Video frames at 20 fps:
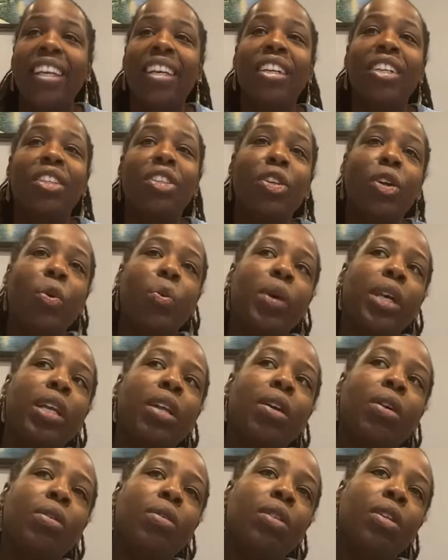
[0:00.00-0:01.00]
So we
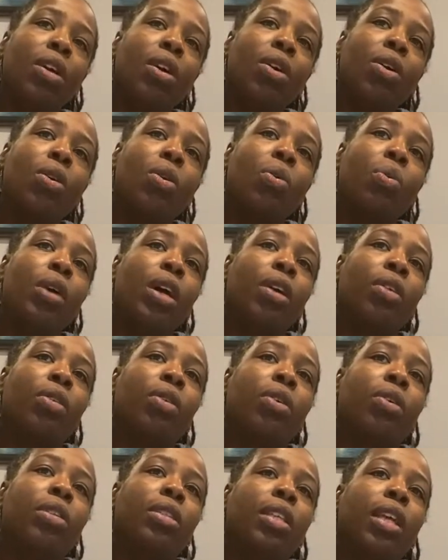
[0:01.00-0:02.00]
don't know
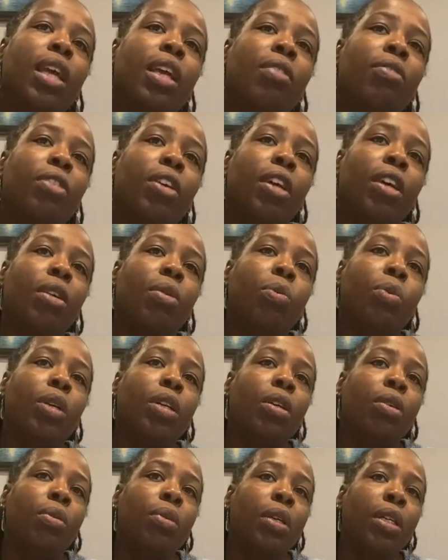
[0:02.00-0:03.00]
whether David would
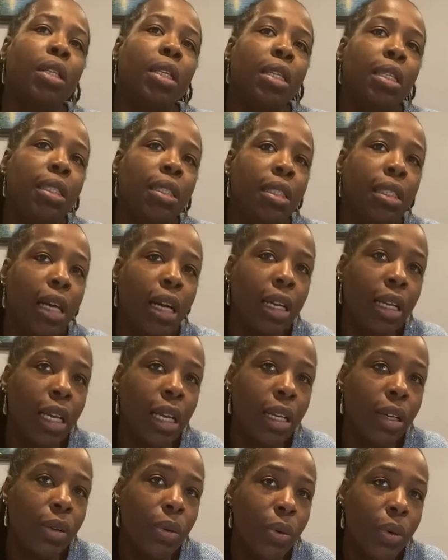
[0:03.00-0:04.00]
have really done
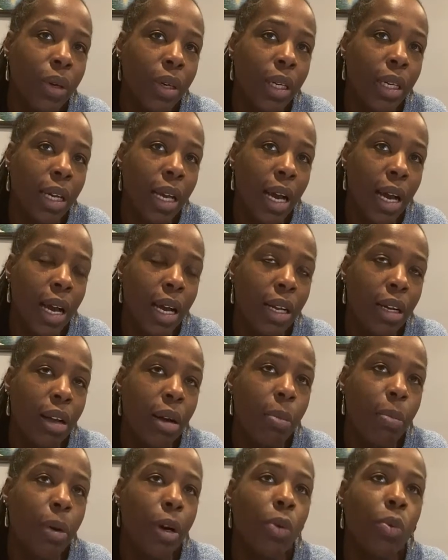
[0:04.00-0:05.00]
it or not,
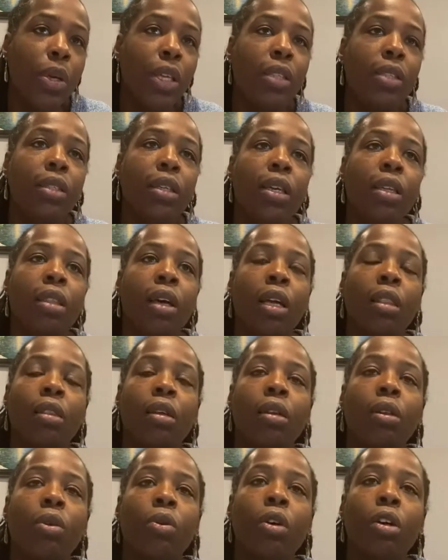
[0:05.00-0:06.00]
but we see that the
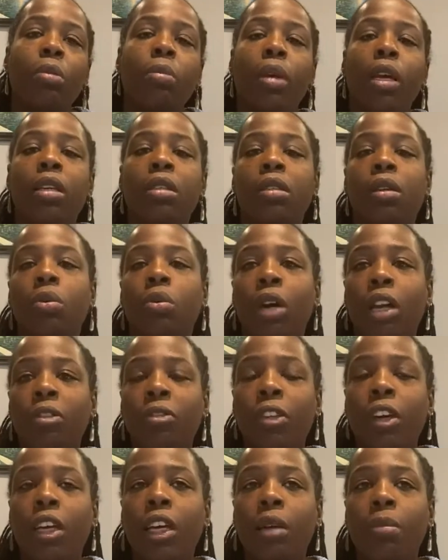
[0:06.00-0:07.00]
Lord makes a way
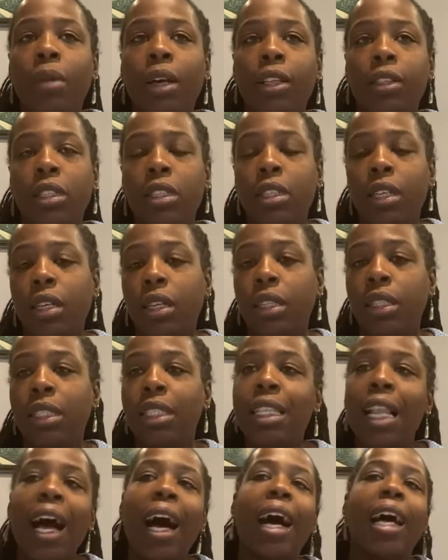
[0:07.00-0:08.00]
for him to
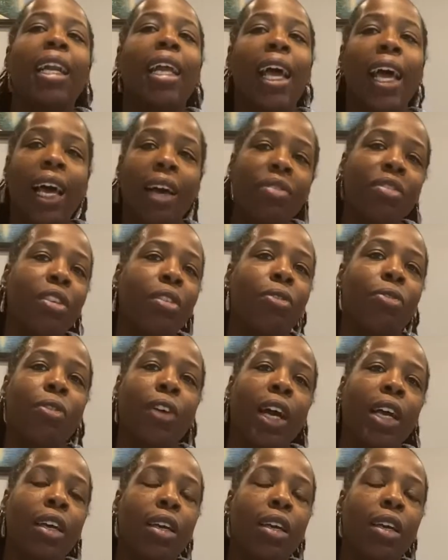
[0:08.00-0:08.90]
not have to fight